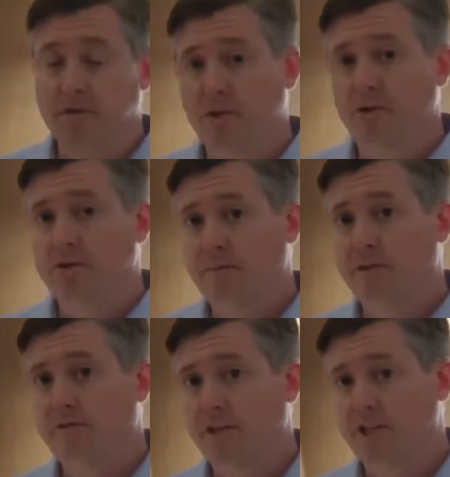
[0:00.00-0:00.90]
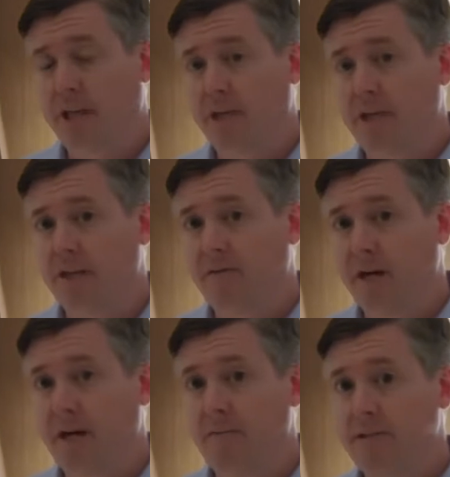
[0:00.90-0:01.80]
to show you some of the functionality of the
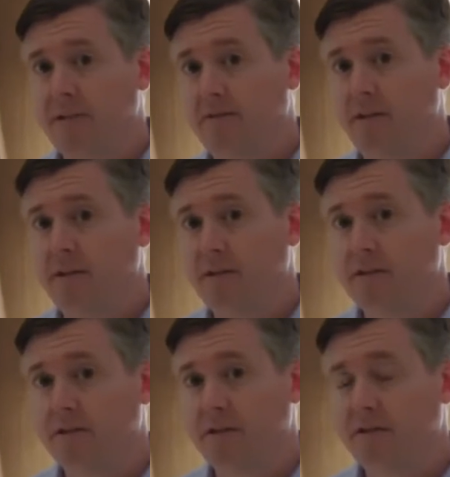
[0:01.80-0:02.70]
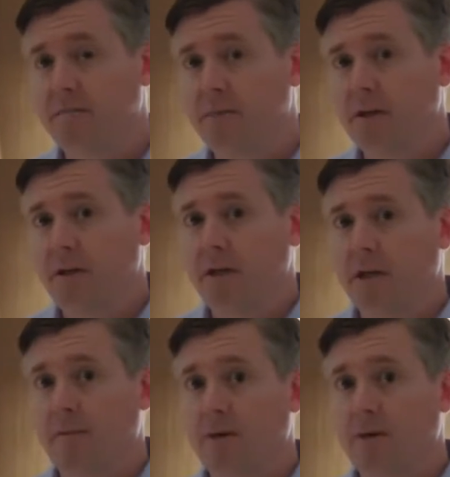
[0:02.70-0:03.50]
IPTV system, and I'm